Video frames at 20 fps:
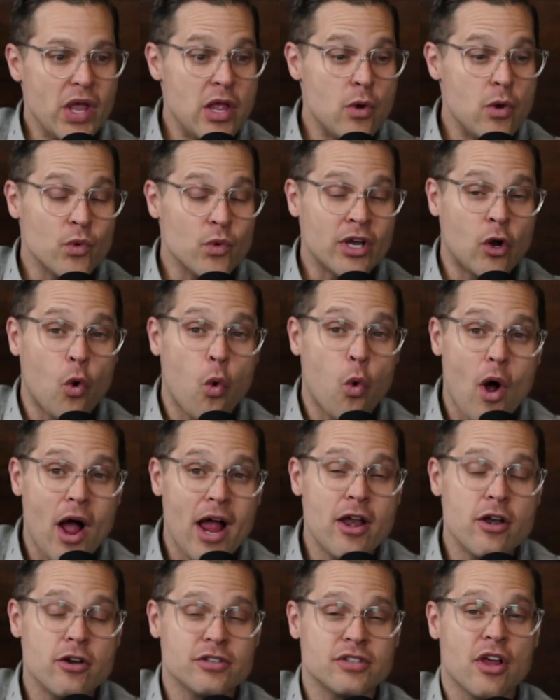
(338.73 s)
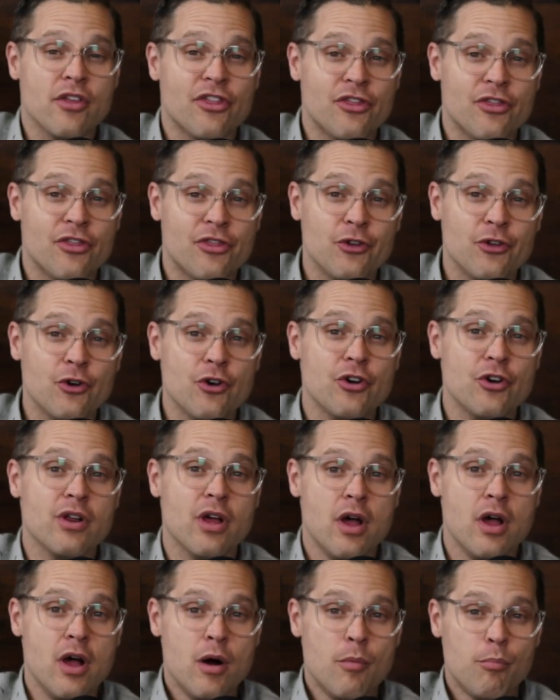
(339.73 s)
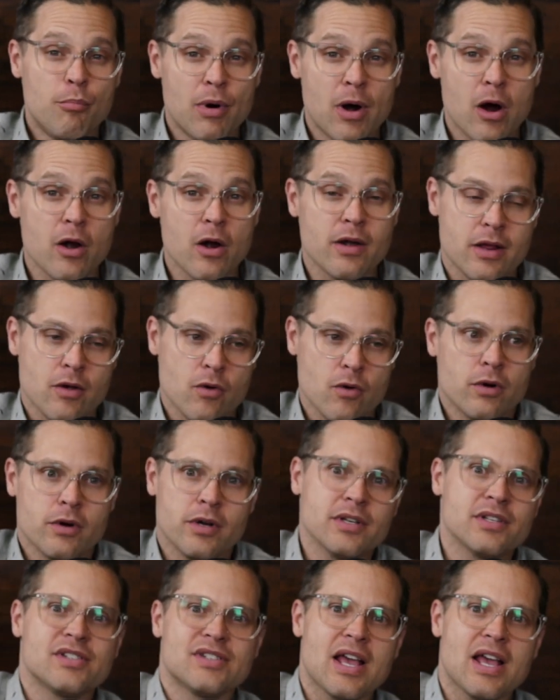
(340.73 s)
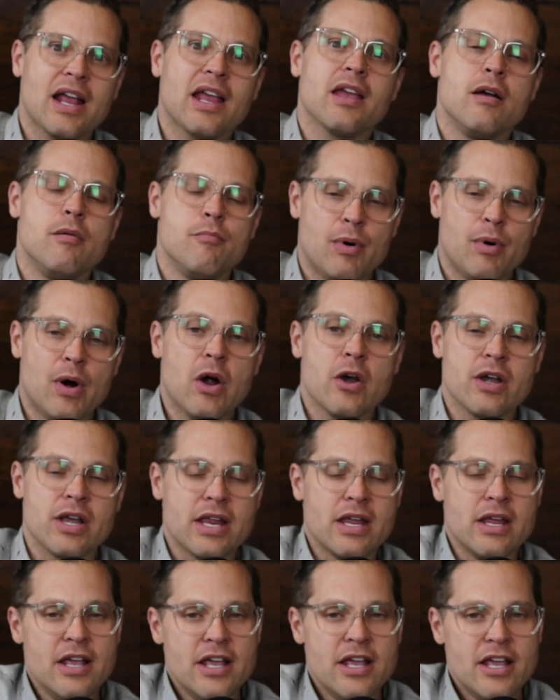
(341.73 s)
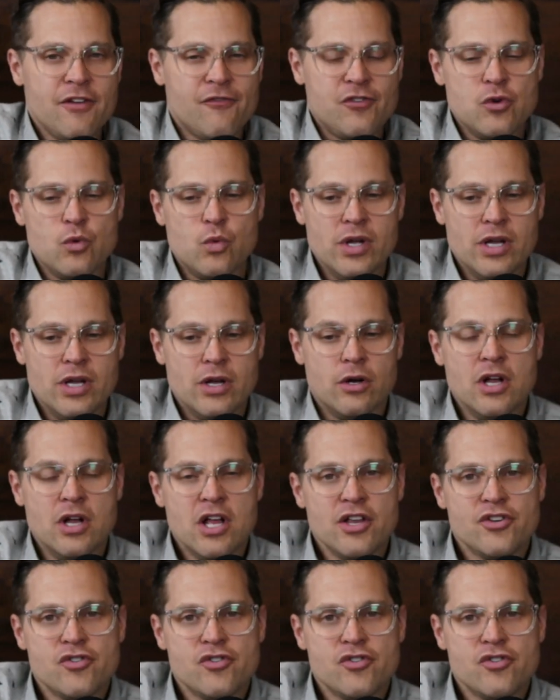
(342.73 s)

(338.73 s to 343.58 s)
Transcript: it requires a third party or a second party, if you will,